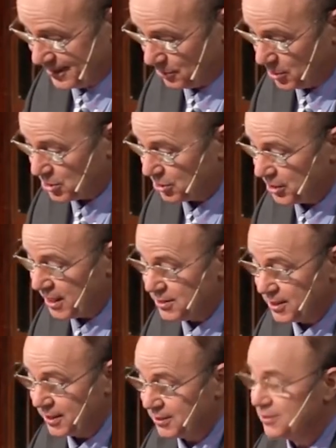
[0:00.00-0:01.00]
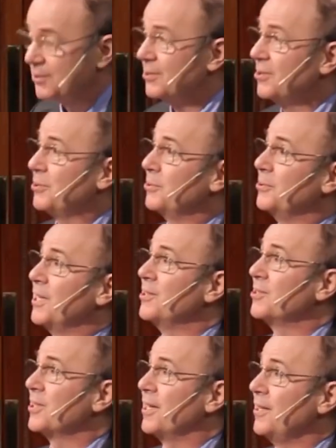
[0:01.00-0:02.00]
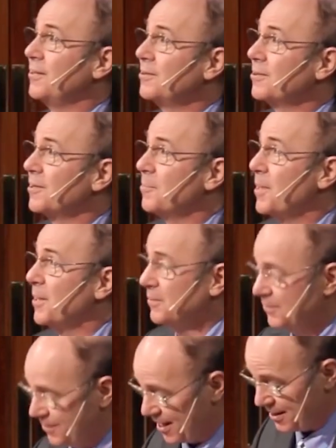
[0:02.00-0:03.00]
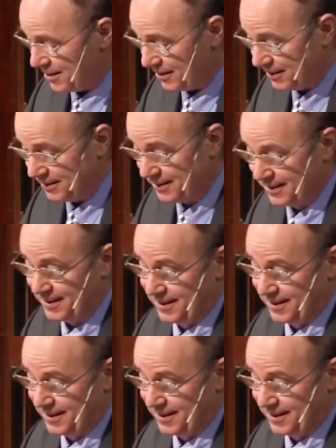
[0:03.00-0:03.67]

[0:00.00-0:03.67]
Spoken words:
which leads us to insights about finding